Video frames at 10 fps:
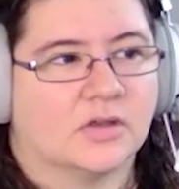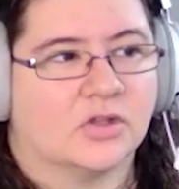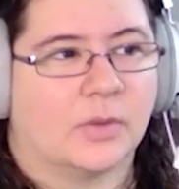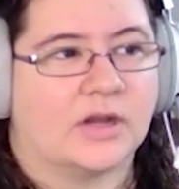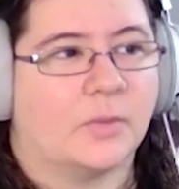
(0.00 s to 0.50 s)

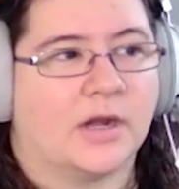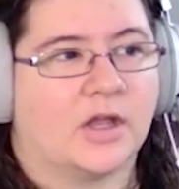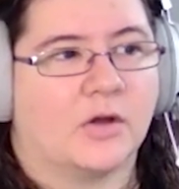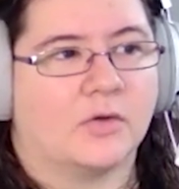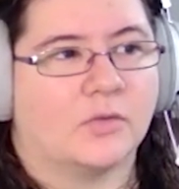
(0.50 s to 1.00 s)
you want to
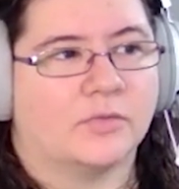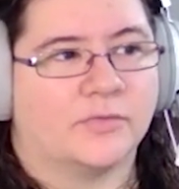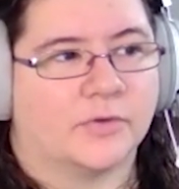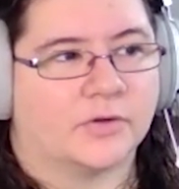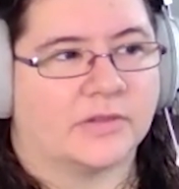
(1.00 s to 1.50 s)
go
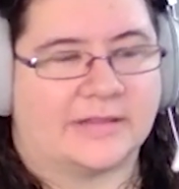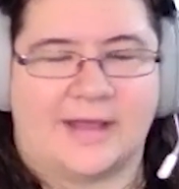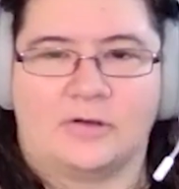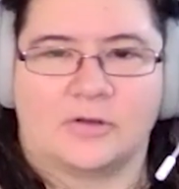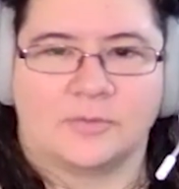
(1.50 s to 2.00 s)
for like
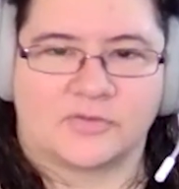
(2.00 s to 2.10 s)
the Occam's